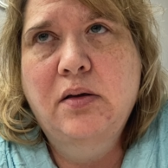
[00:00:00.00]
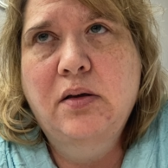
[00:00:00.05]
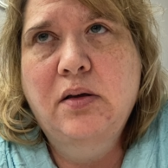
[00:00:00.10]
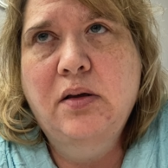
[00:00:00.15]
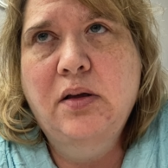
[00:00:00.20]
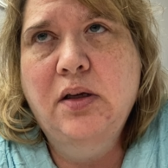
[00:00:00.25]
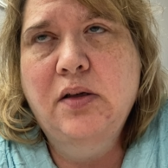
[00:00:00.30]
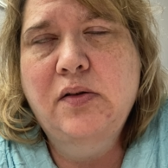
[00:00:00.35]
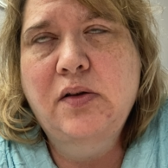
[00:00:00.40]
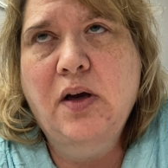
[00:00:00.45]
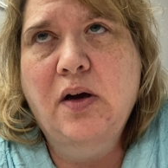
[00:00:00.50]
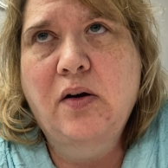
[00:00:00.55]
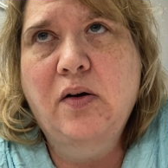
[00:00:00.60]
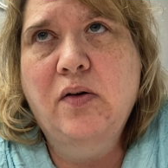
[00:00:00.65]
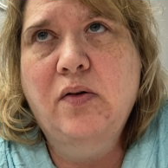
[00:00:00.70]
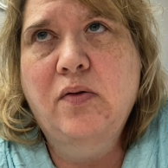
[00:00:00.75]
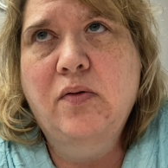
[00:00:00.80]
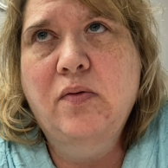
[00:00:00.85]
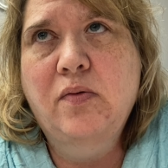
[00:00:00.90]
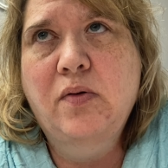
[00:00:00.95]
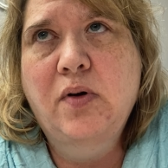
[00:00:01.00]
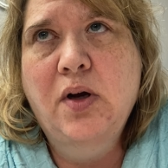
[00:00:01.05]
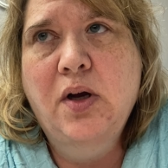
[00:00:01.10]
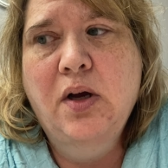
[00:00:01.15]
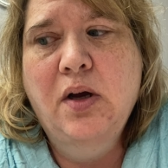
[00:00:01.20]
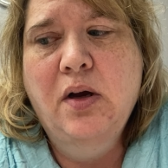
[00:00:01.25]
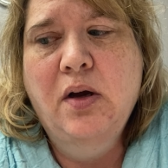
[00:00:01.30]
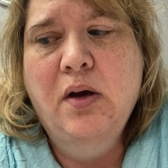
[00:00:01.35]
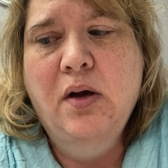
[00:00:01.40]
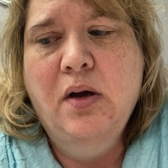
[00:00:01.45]
This whole
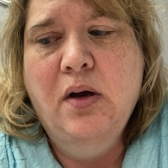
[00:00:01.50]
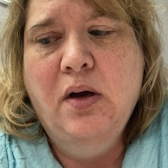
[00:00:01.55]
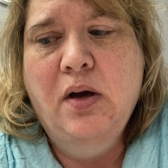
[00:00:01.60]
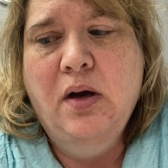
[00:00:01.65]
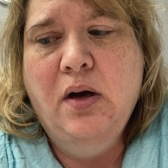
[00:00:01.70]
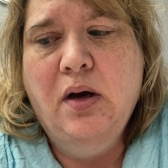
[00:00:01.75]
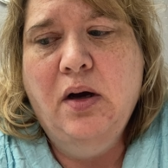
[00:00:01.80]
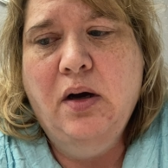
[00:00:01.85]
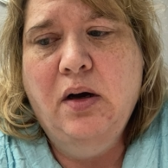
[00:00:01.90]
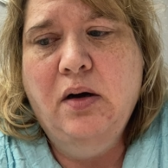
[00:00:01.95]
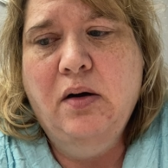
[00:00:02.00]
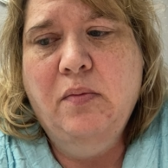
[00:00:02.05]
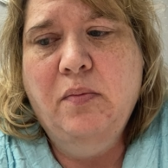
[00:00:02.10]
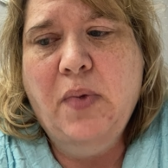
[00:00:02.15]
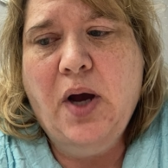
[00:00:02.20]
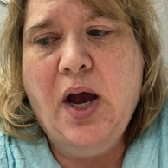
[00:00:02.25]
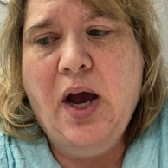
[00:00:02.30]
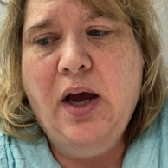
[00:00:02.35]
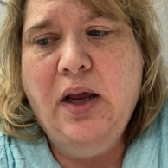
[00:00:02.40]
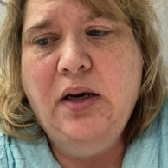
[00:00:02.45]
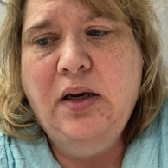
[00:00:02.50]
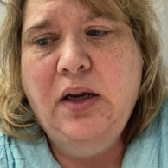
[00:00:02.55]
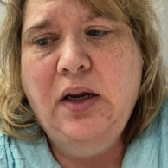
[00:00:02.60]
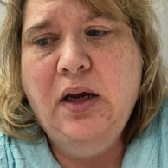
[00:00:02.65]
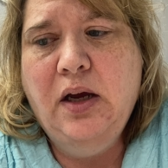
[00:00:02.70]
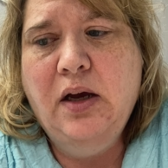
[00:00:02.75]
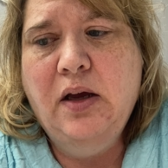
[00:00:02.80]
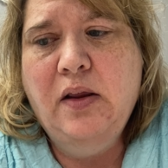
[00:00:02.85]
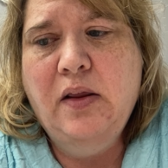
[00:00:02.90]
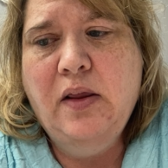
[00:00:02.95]

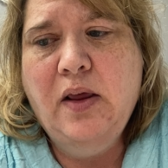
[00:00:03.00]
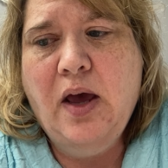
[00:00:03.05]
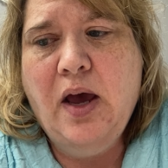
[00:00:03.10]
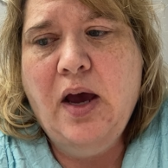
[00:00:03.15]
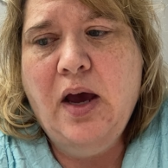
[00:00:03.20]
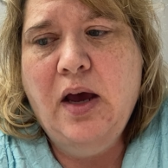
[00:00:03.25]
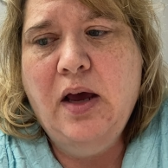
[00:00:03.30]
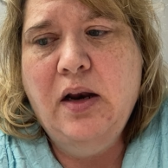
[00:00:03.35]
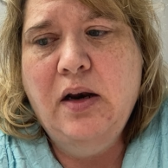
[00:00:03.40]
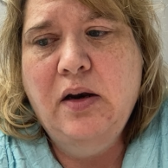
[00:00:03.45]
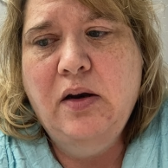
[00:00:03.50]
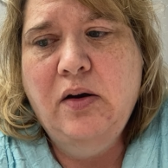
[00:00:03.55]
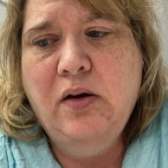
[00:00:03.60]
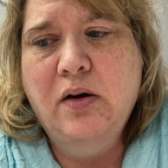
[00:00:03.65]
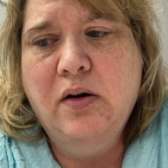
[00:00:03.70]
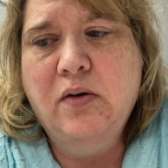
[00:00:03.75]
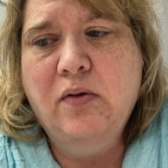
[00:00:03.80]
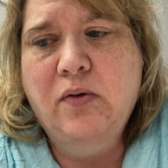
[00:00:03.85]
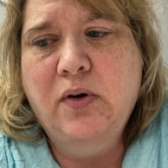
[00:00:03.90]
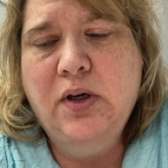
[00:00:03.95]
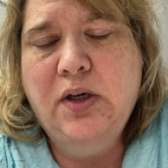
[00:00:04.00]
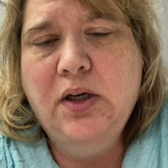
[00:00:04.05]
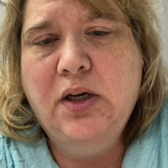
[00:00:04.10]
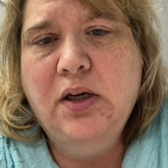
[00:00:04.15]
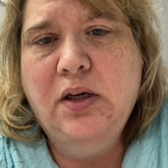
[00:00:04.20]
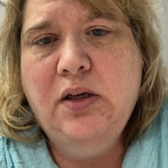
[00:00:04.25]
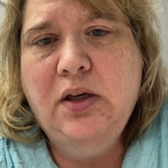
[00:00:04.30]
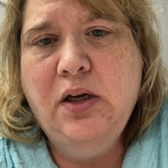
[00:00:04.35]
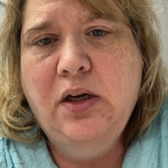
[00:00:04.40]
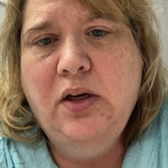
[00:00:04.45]
idea that you're going to
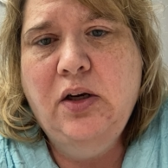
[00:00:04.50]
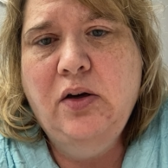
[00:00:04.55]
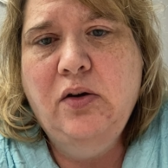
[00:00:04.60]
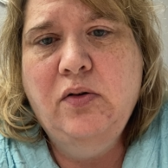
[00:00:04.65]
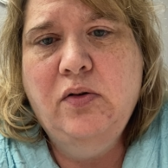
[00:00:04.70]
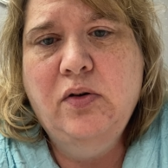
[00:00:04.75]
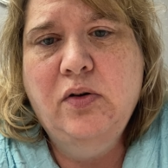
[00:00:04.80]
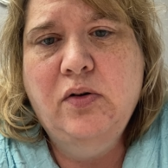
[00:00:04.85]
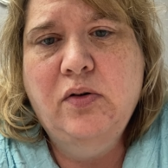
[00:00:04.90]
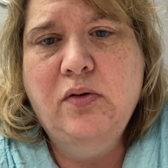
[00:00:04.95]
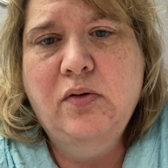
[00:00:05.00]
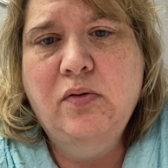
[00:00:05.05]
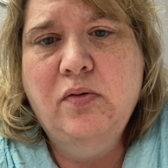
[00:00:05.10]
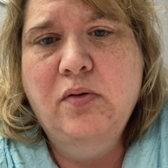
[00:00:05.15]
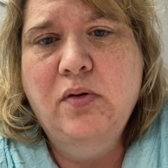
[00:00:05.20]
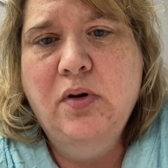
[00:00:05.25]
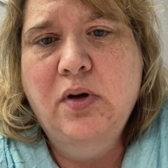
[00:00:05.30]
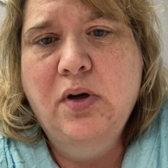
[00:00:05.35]
continue to